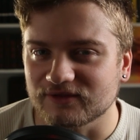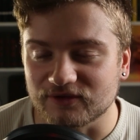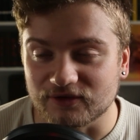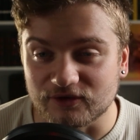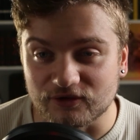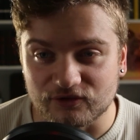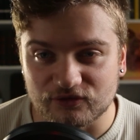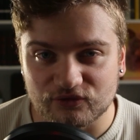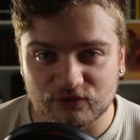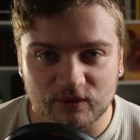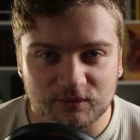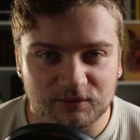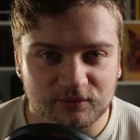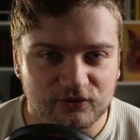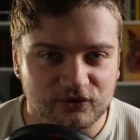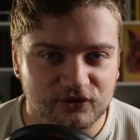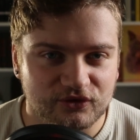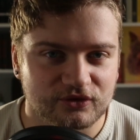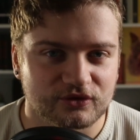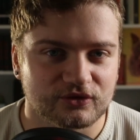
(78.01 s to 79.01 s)
the
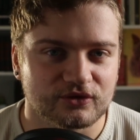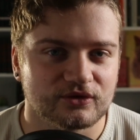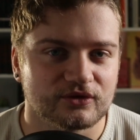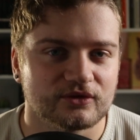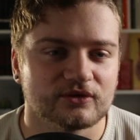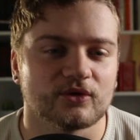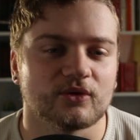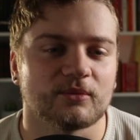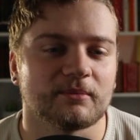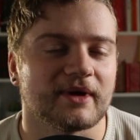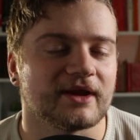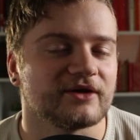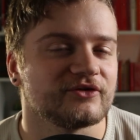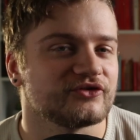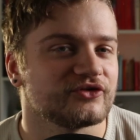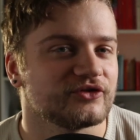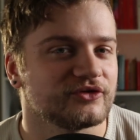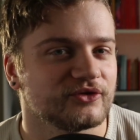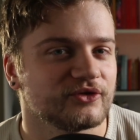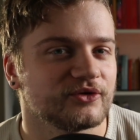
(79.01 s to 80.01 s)
description or
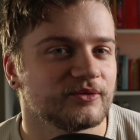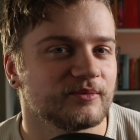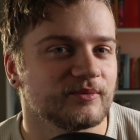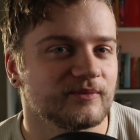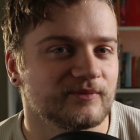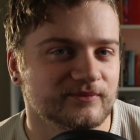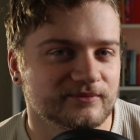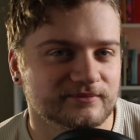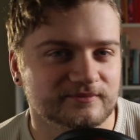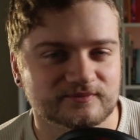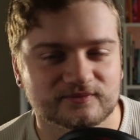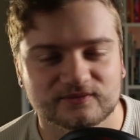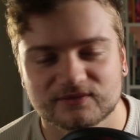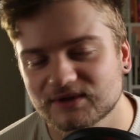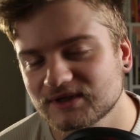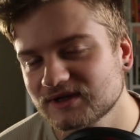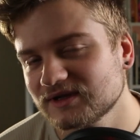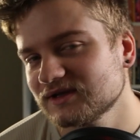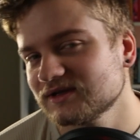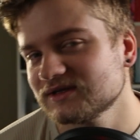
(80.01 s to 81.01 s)
mention them,
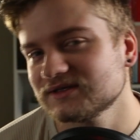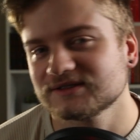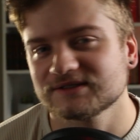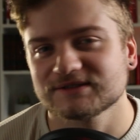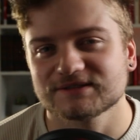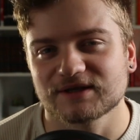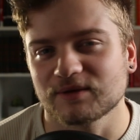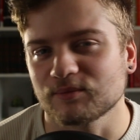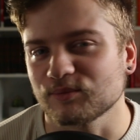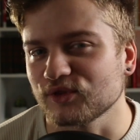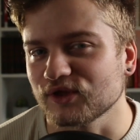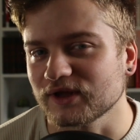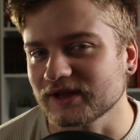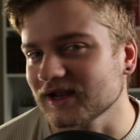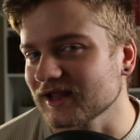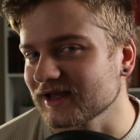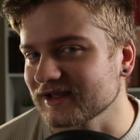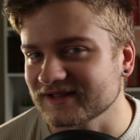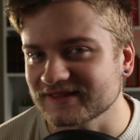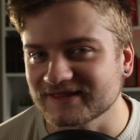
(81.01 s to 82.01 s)
something
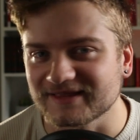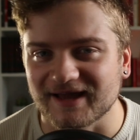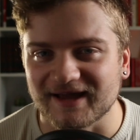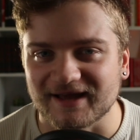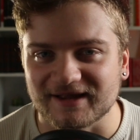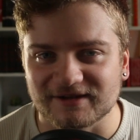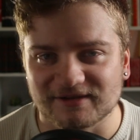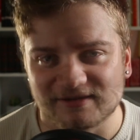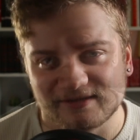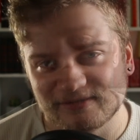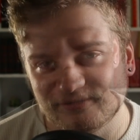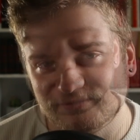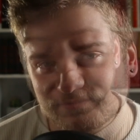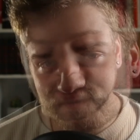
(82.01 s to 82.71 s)
like that.